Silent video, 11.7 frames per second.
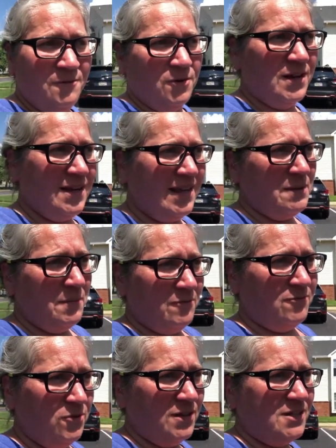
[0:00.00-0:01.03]
Working to keep my
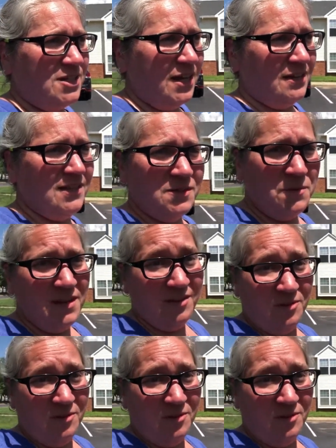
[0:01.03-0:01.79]
food in check this week.